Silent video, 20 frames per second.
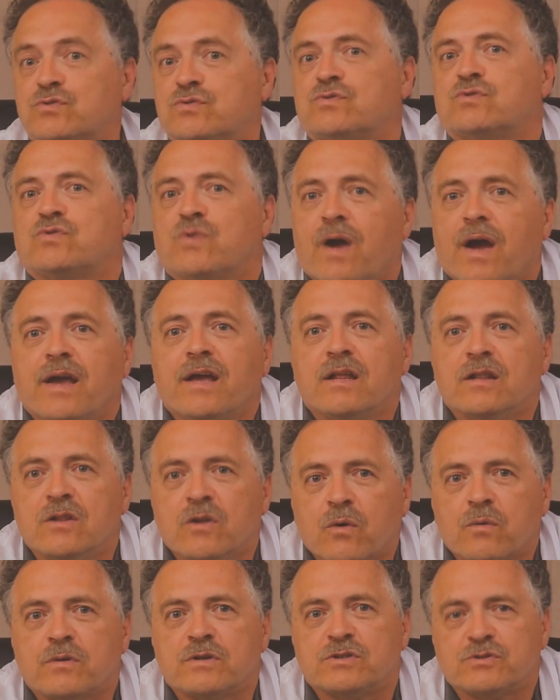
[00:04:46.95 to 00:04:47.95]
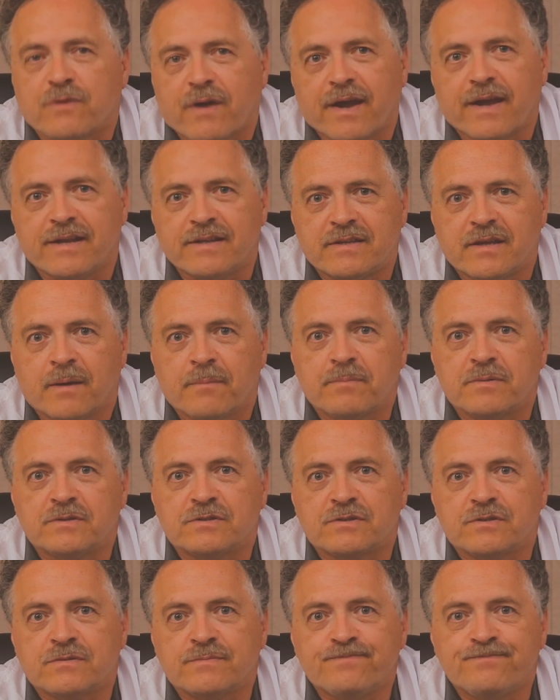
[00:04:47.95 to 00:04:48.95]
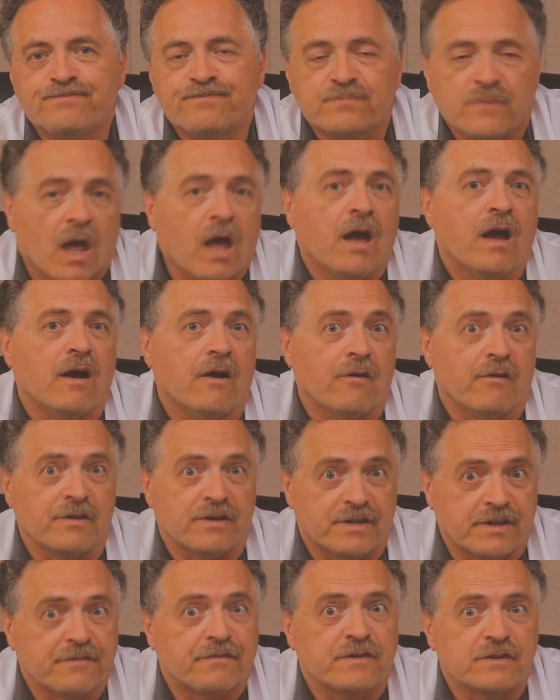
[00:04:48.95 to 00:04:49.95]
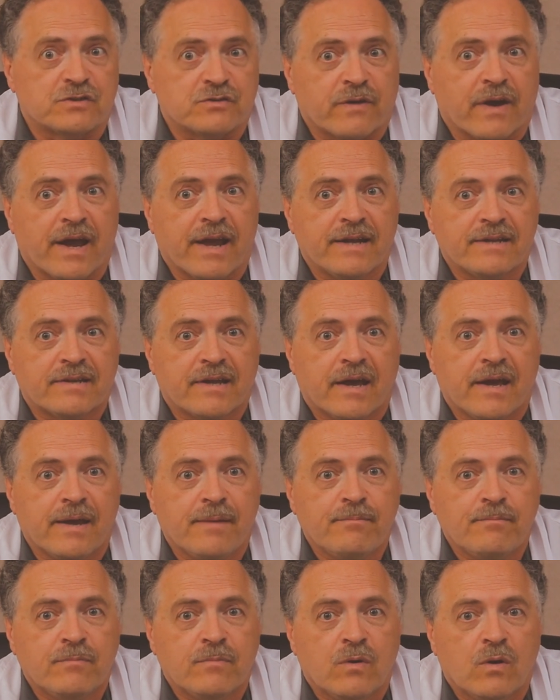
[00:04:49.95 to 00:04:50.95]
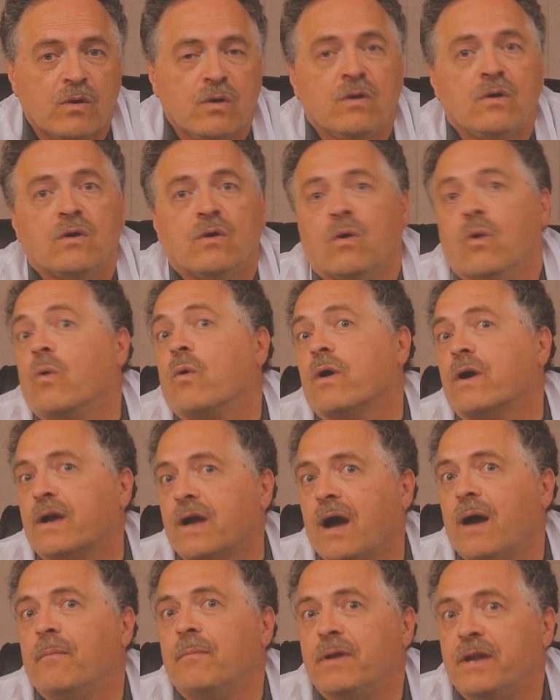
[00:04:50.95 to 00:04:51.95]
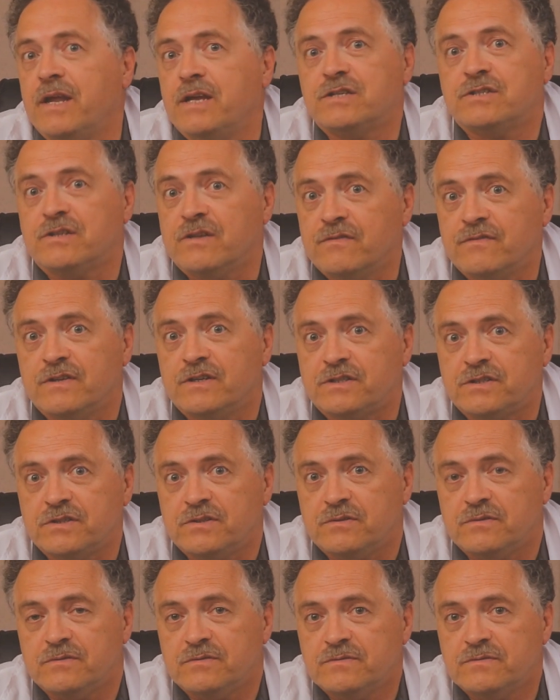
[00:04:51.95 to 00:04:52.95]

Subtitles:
Try a lower drying temperature, or a different drying time, or a combination of the two.